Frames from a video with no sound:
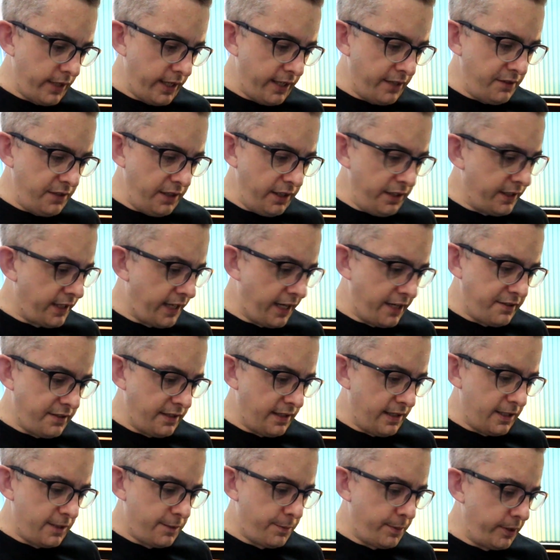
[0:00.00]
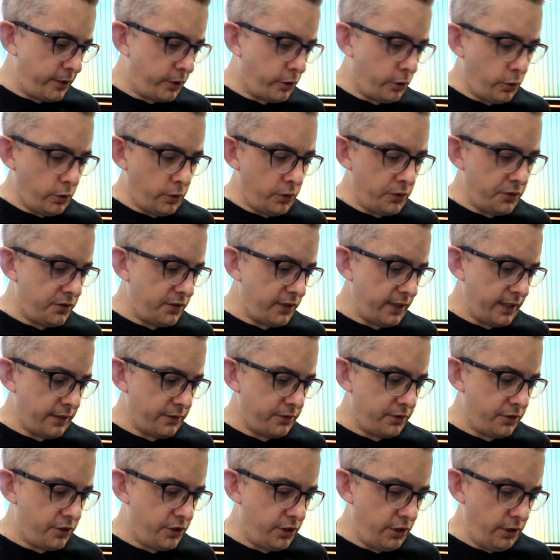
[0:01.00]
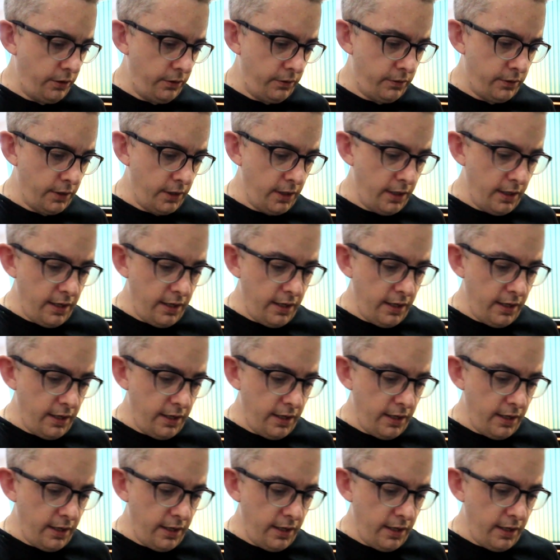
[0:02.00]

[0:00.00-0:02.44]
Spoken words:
indicated airspeed, course, altitude,